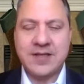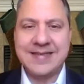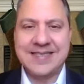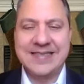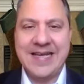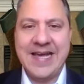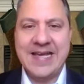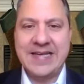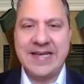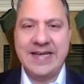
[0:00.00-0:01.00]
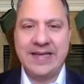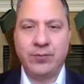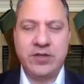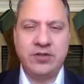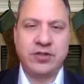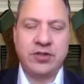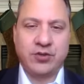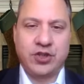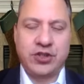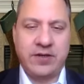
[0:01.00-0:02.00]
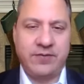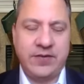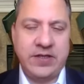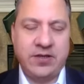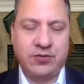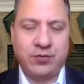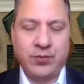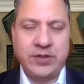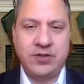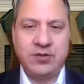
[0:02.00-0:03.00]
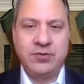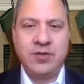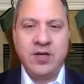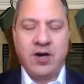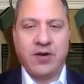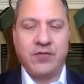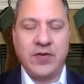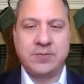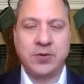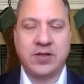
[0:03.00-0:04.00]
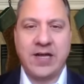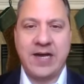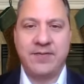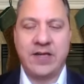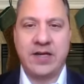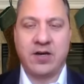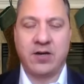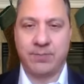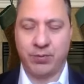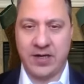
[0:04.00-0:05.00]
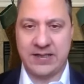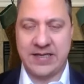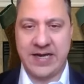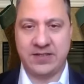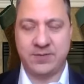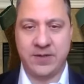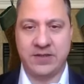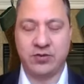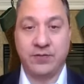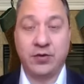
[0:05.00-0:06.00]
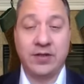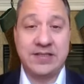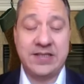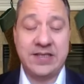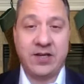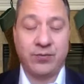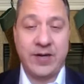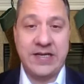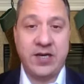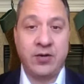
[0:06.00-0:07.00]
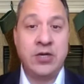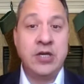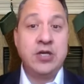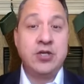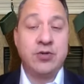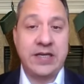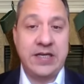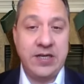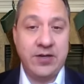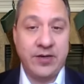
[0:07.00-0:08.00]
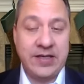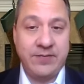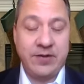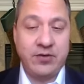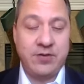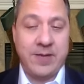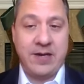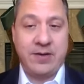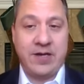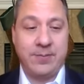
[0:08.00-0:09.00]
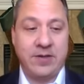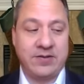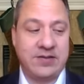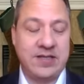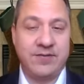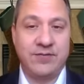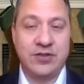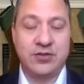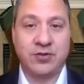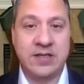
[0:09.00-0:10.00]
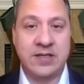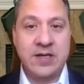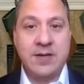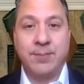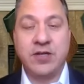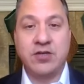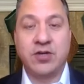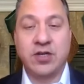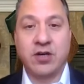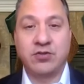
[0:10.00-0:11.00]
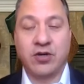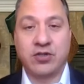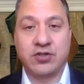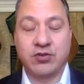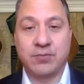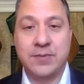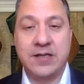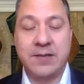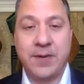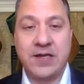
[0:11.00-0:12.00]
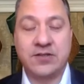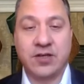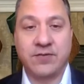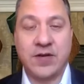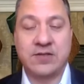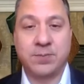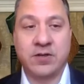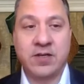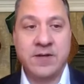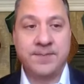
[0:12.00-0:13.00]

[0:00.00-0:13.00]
today. And we usually don't share videos when we do our Facebook Live and our broadcast. But so if you're listening on the radio, you can hear it, even though you might not be able to see it visually, but you can go to our social media page on Facebook